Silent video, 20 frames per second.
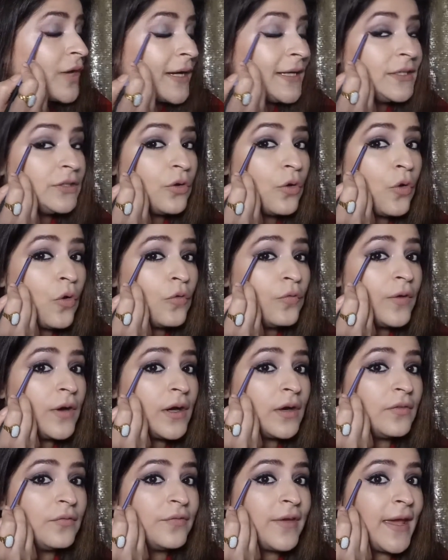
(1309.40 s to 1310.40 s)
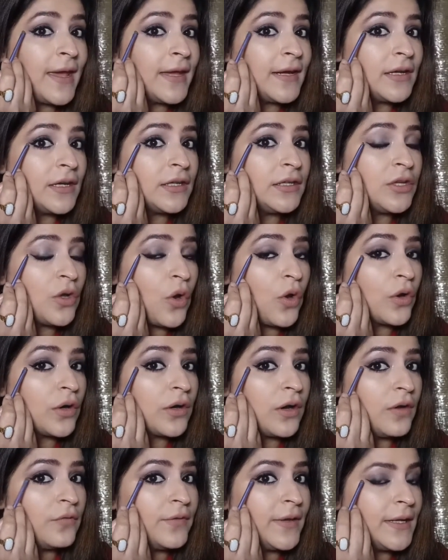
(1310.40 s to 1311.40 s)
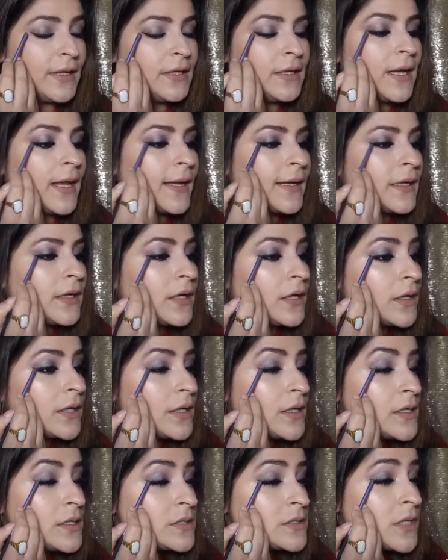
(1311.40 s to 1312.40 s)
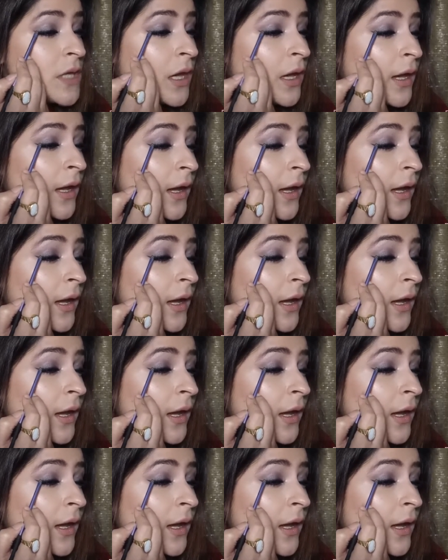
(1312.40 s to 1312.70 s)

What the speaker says: Right over where your wing liner is,